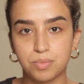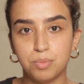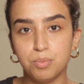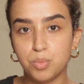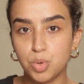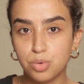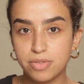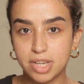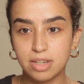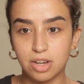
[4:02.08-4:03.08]

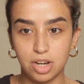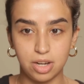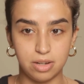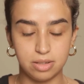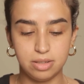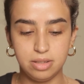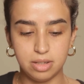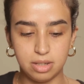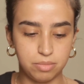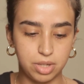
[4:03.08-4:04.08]
Moving on,
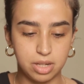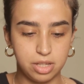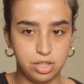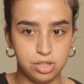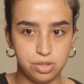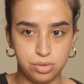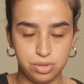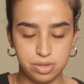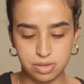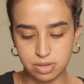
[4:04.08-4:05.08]
I'm gonna
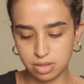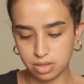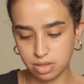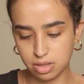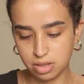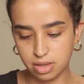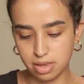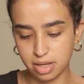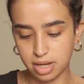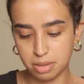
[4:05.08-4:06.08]
use
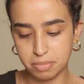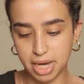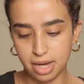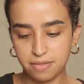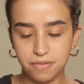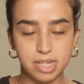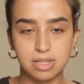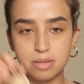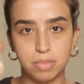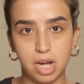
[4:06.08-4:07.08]
the MAC Face
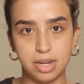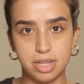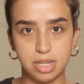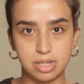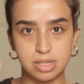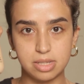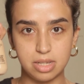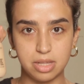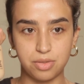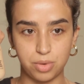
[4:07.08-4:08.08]
and Body in
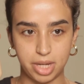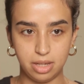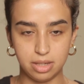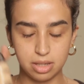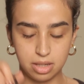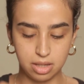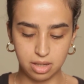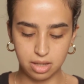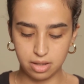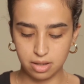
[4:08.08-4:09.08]
C3.
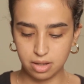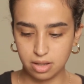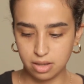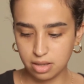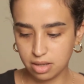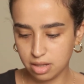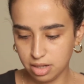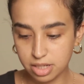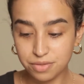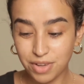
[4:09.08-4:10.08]
And
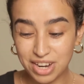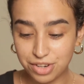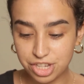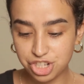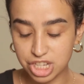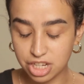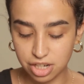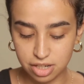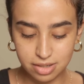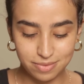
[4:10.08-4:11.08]
it's very
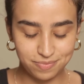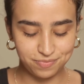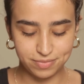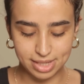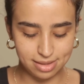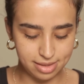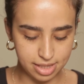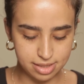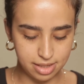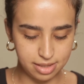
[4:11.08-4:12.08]
sheer. It
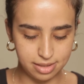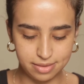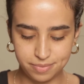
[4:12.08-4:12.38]
doesn't